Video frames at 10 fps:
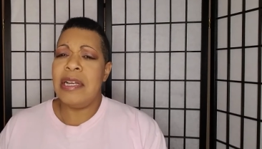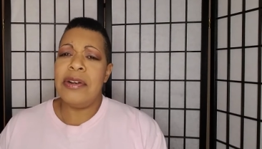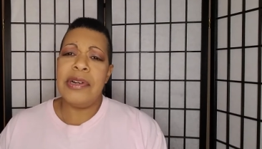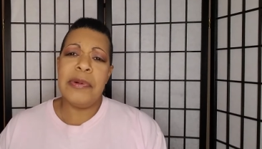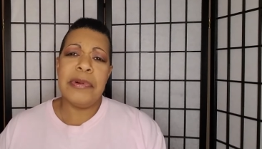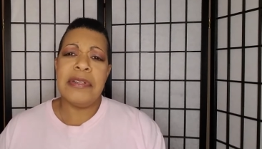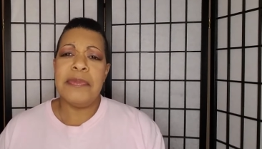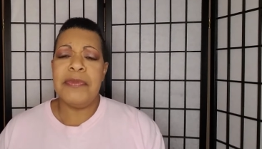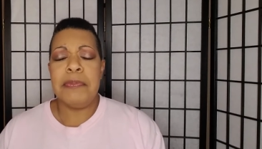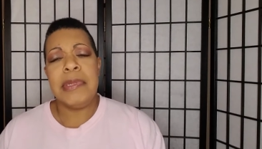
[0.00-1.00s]
oh, I want to
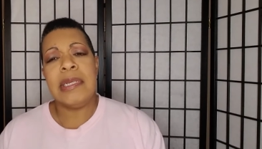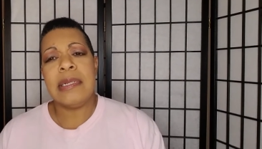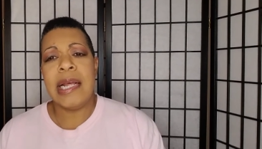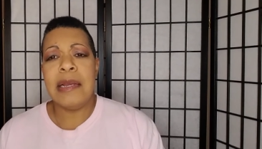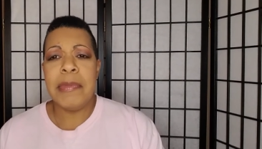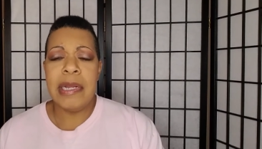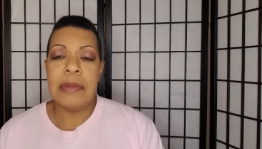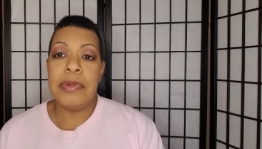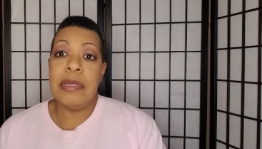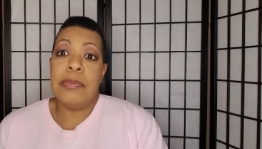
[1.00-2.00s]
meet
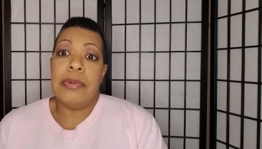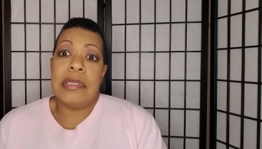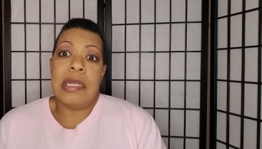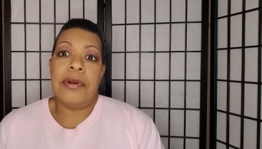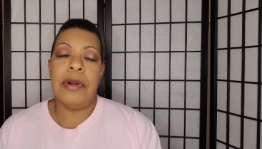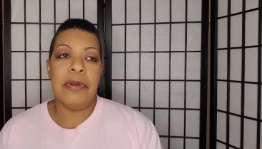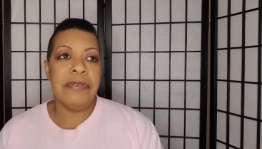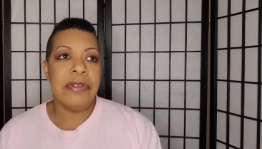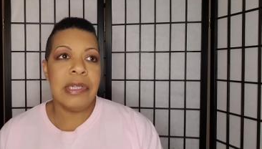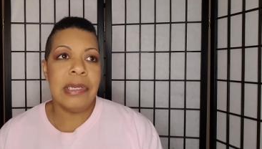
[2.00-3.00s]
like-minded people, and it's like, are we
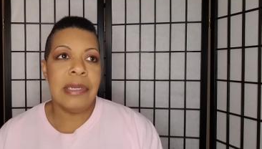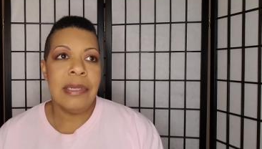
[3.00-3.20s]
really